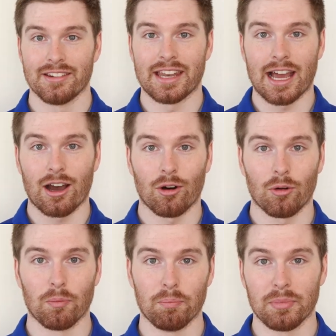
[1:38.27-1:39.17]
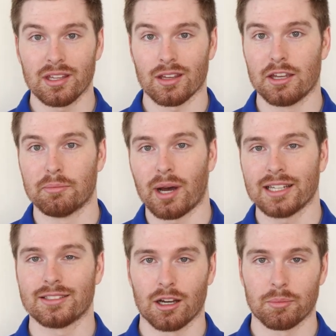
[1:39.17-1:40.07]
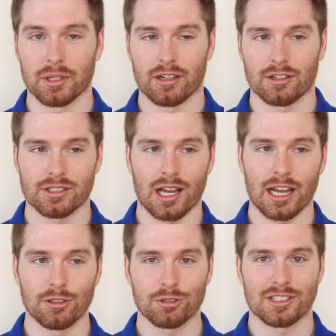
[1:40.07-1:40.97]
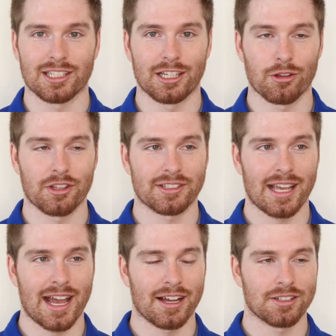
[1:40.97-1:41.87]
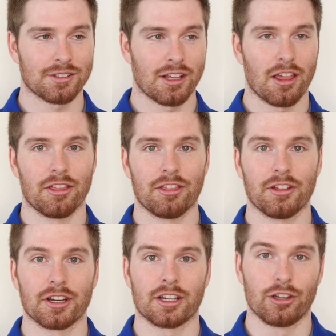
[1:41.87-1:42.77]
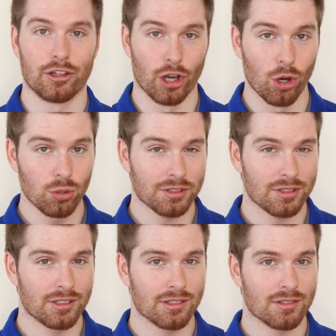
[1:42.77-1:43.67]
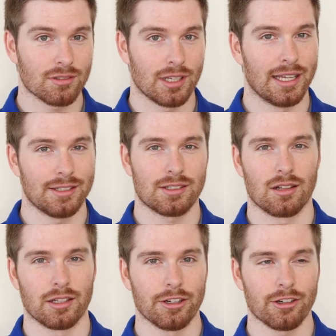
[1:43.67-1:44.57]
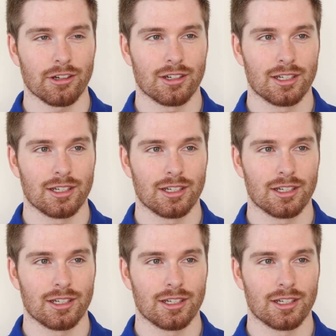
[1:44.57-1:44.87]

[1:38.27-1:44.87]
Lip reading: Now, me and my dumb ears, I used to hear this as the ghost is clear.